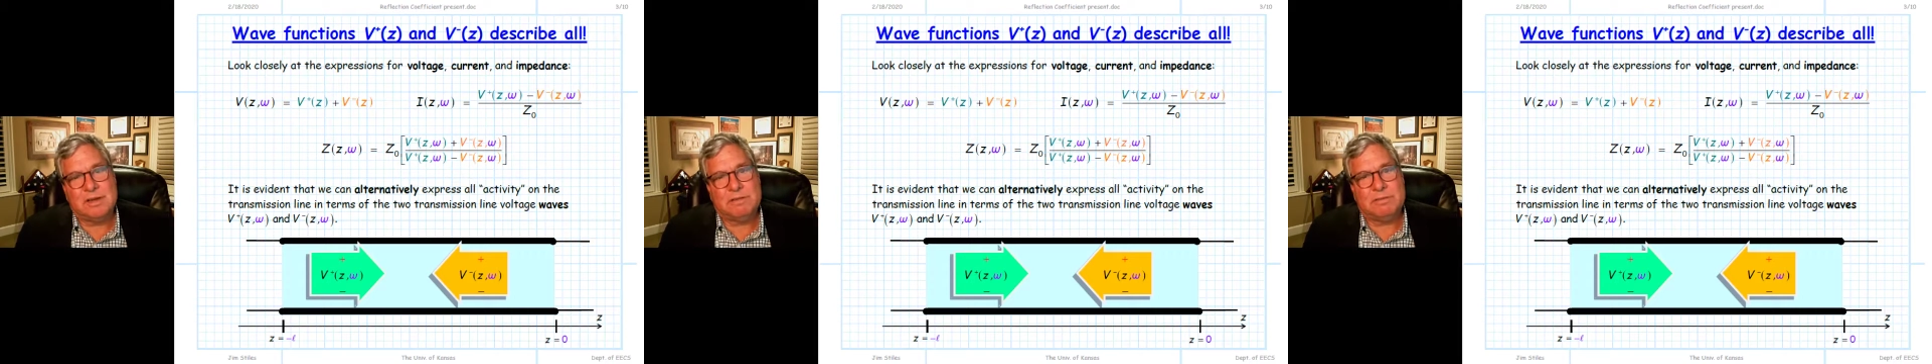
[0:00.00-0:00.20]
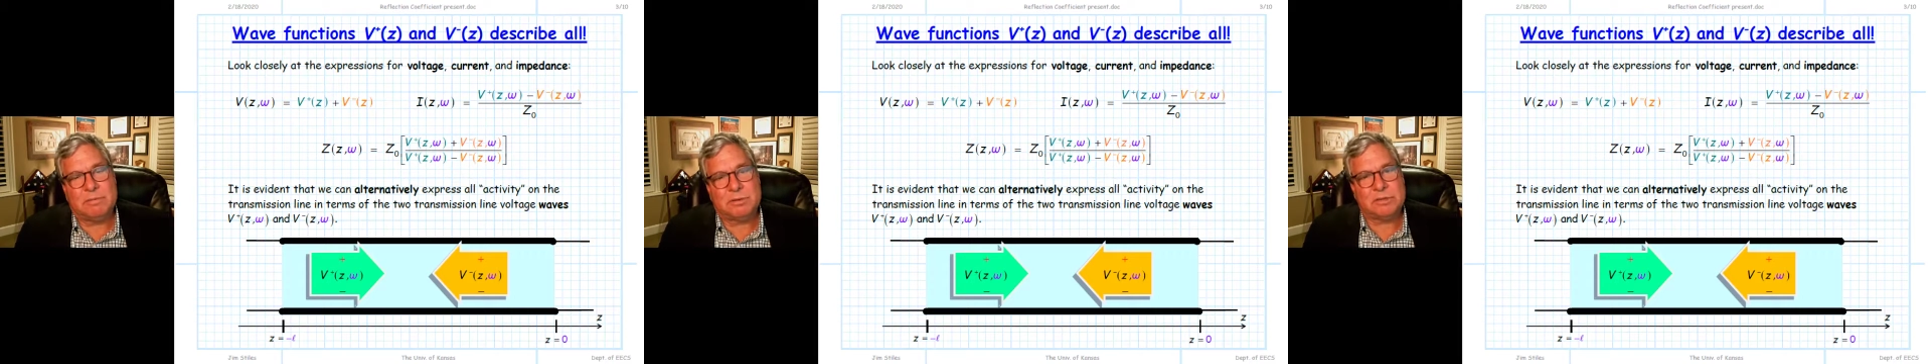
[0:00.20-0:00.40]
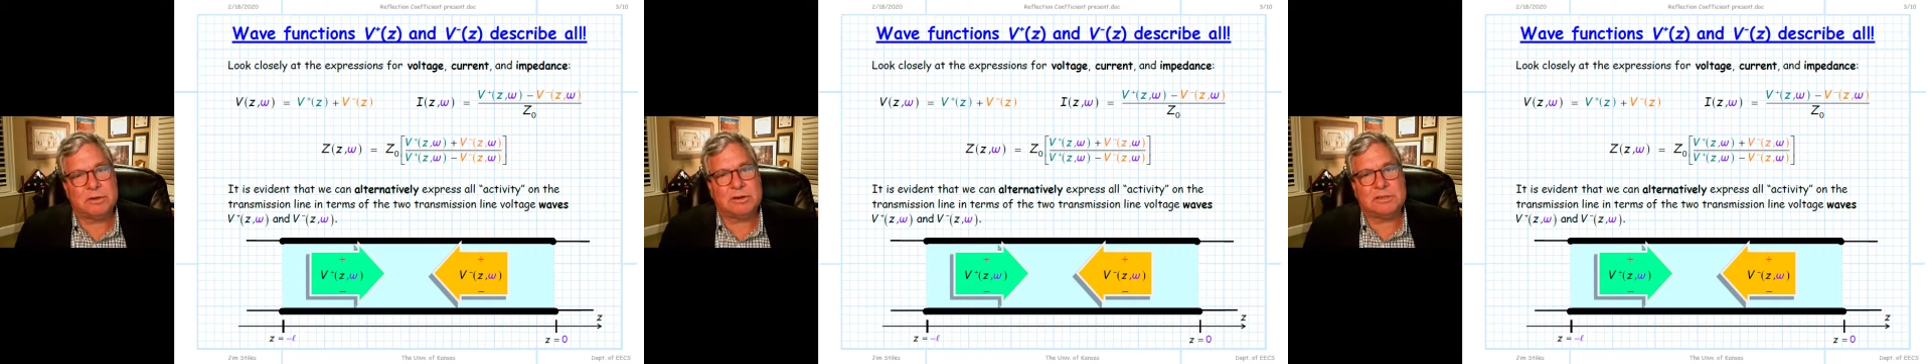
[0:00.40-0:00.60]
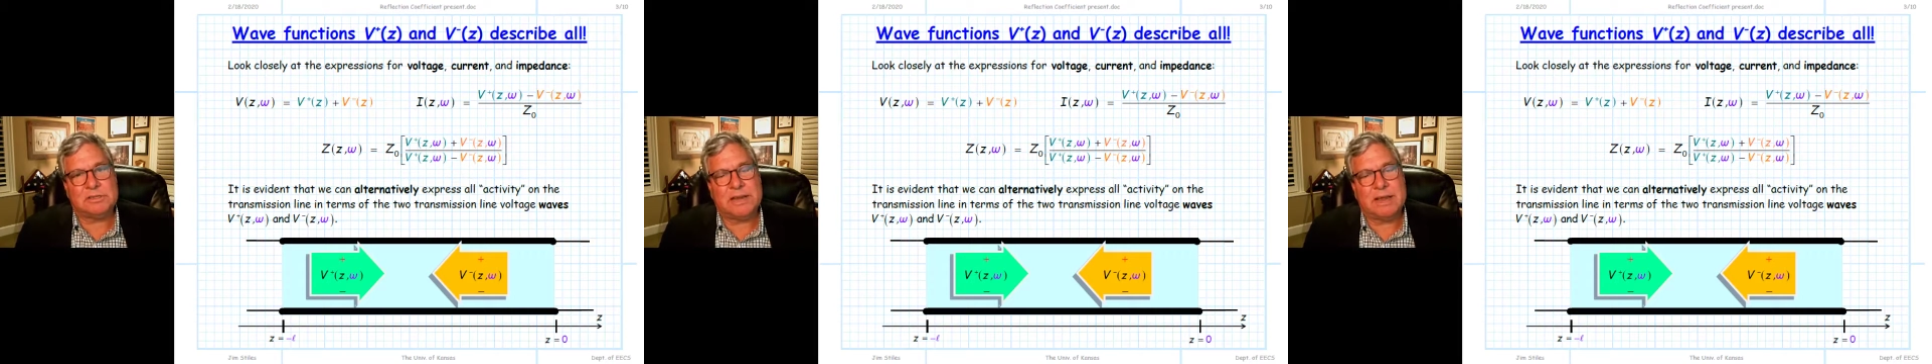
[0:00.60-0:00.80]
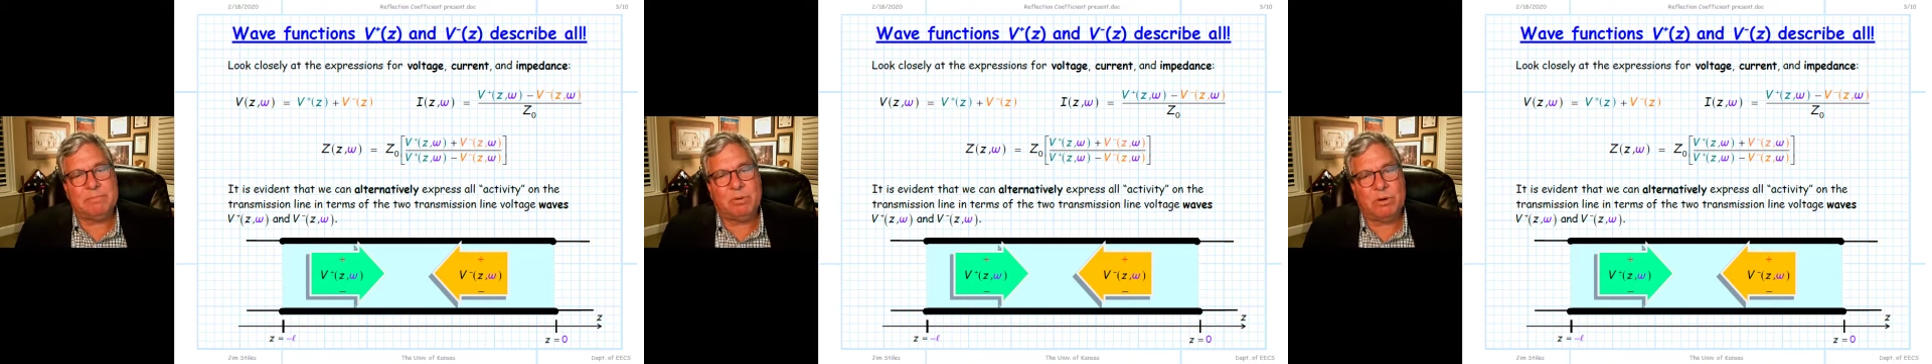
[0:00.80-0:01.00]
From a circuit
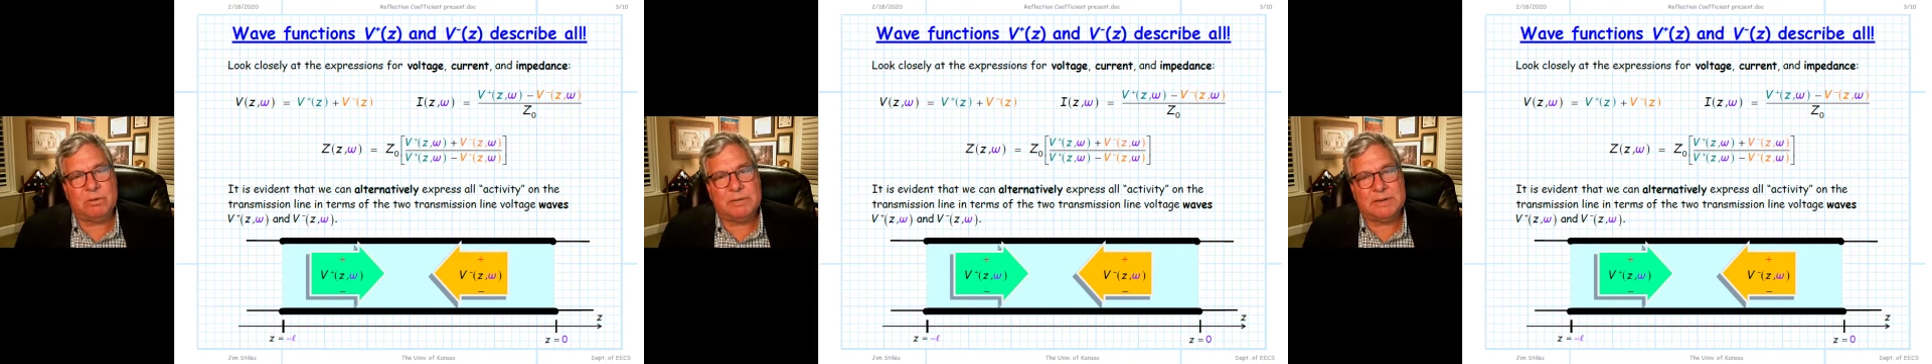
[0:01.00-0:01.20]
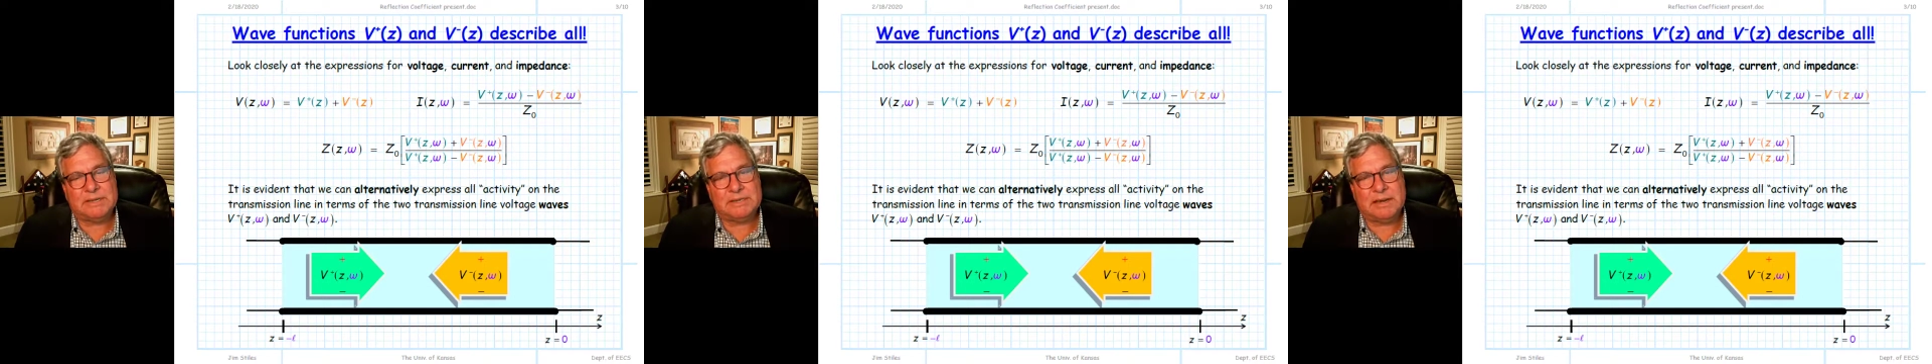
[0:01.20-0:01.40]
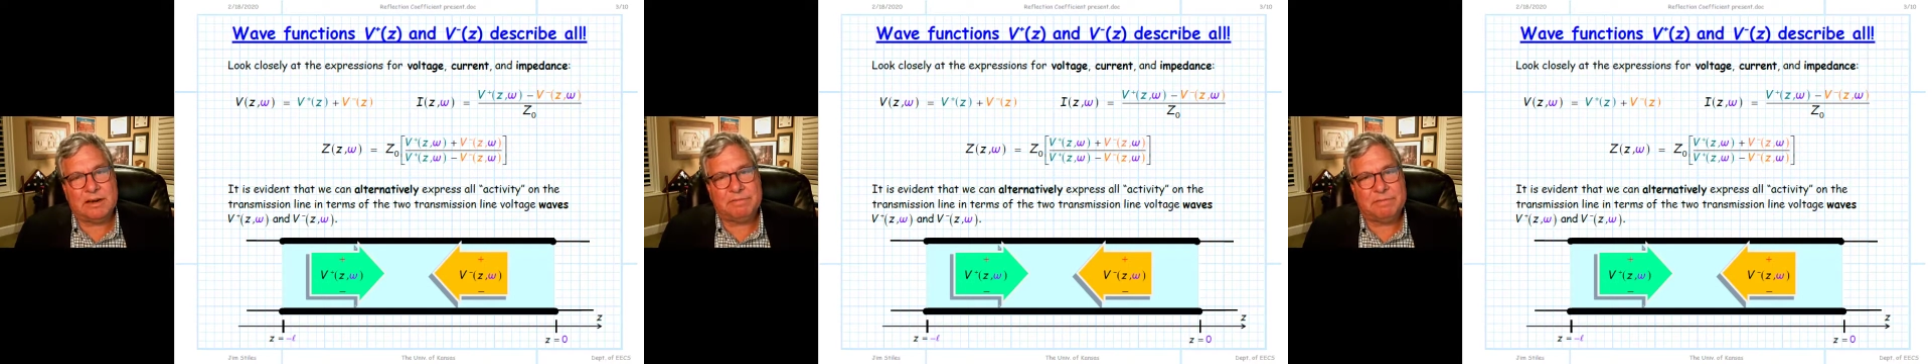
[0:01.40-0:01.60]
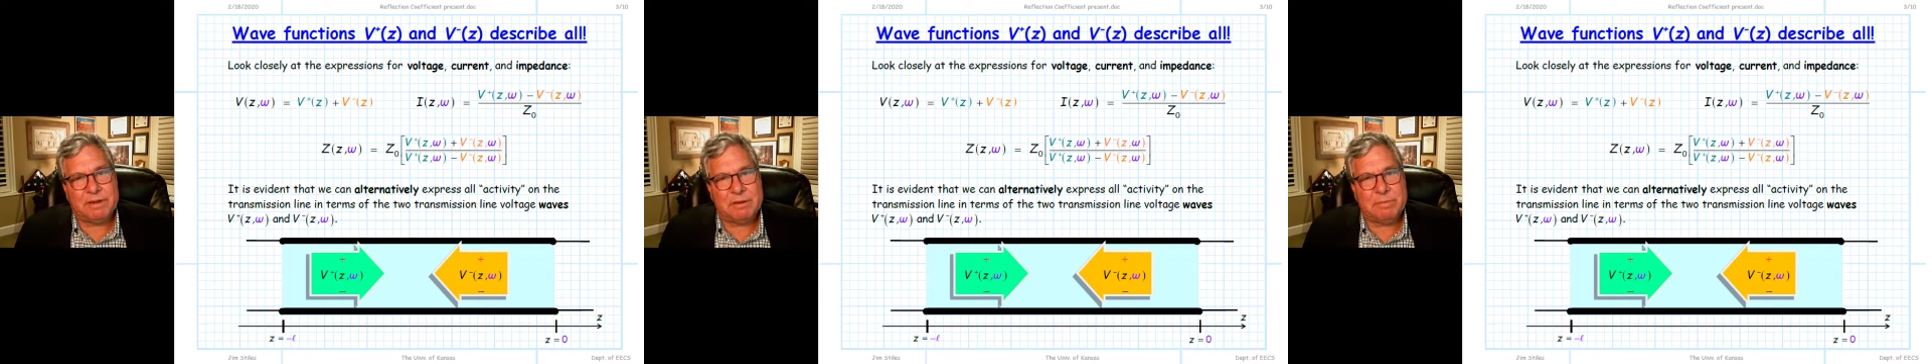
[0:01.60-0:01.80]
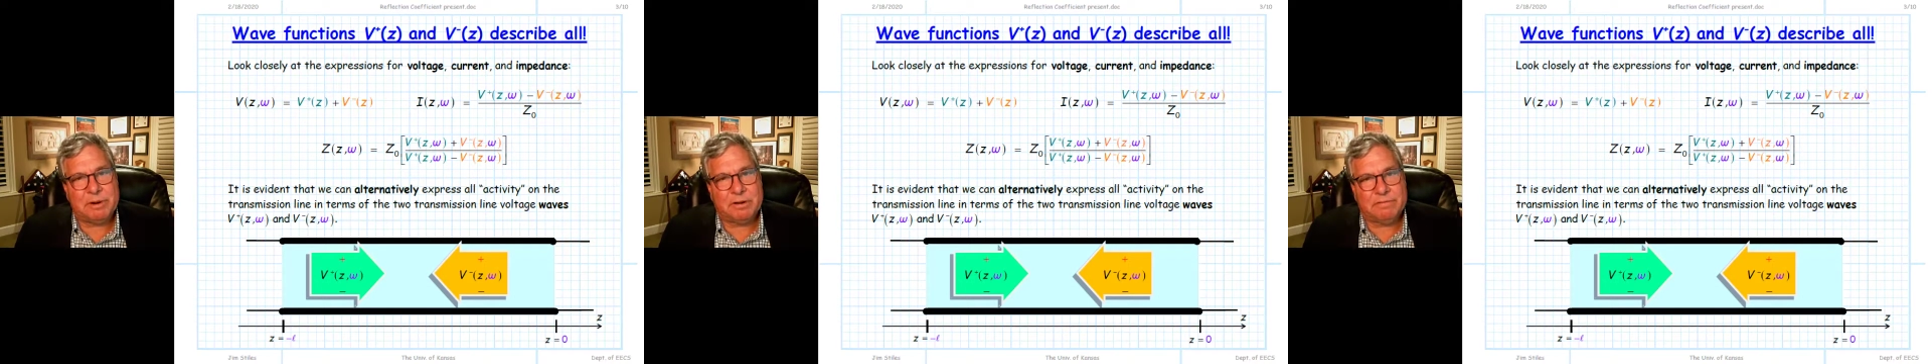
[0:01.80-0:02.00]
standpoint, we can say our
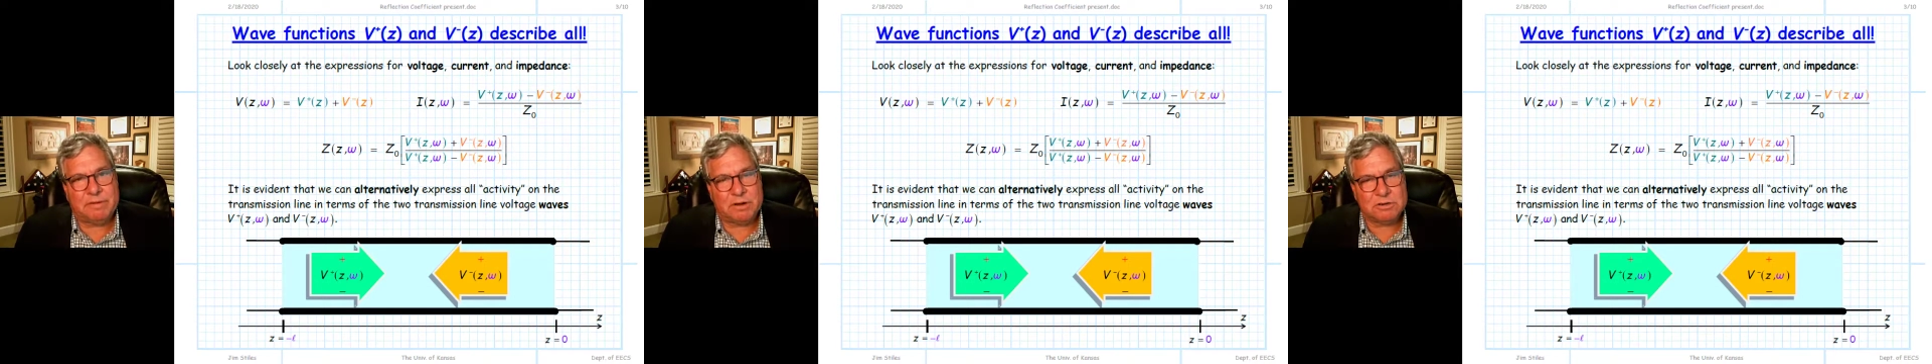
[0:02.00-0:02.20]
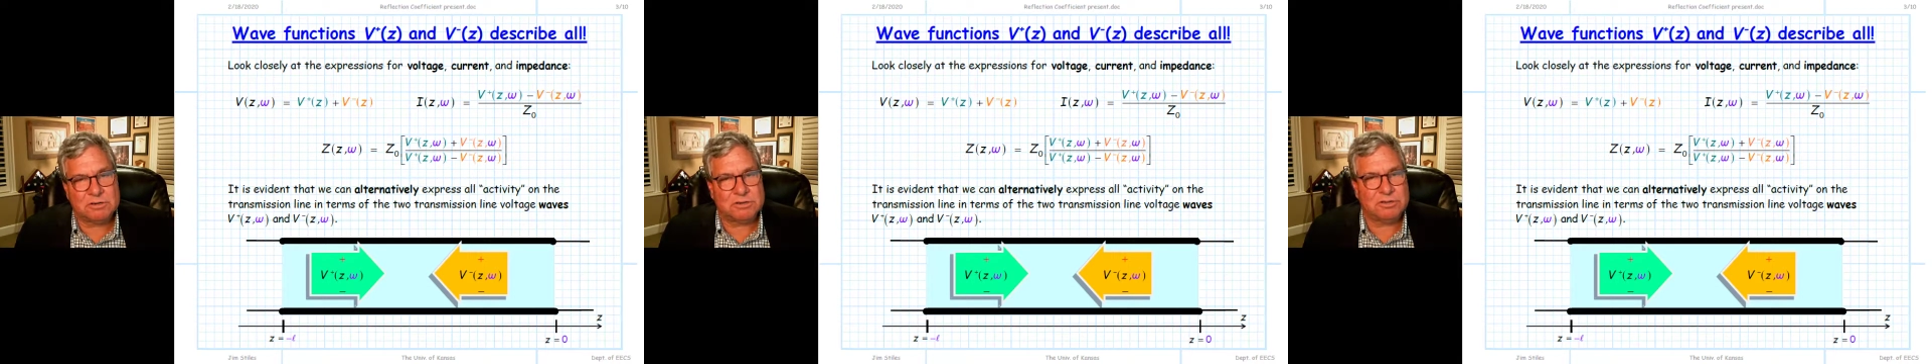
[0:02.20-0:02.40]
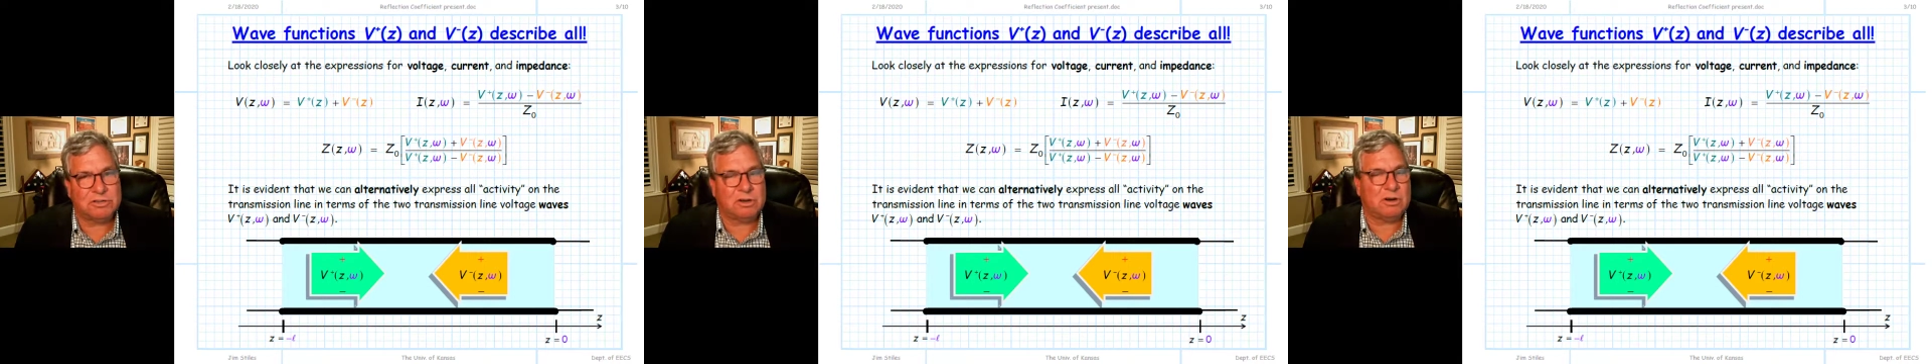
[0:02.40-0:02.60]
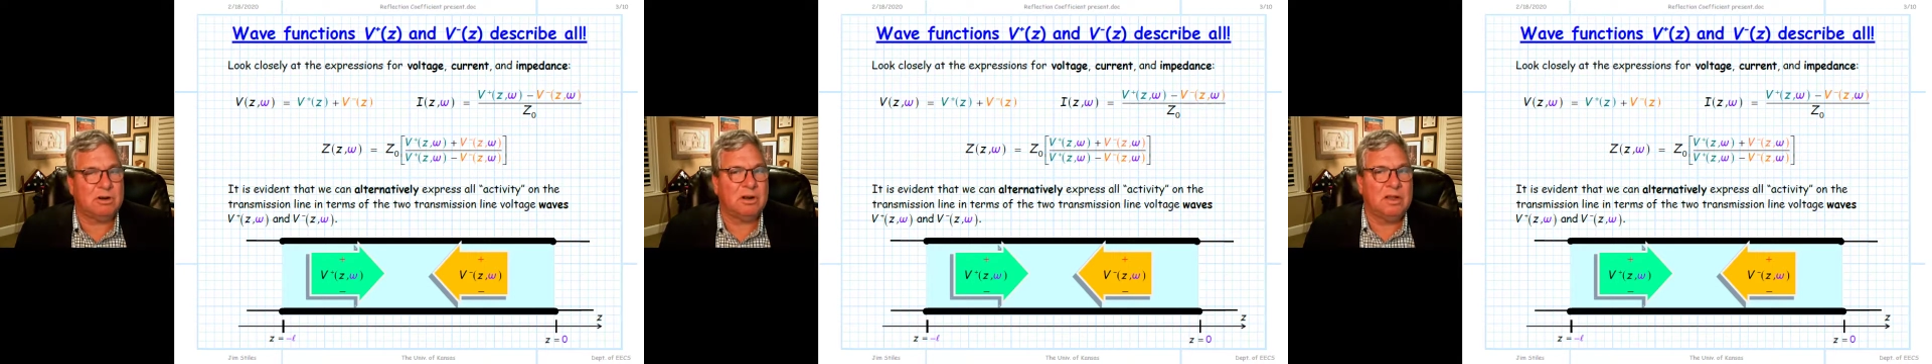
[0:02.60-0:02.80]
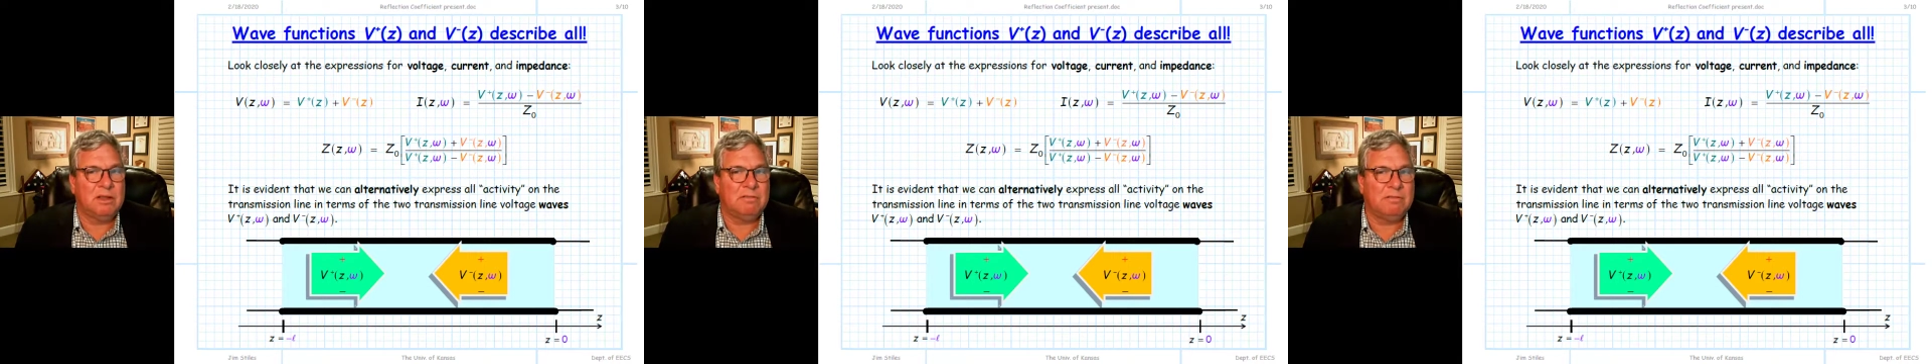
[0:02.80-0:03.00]
fundamental functions are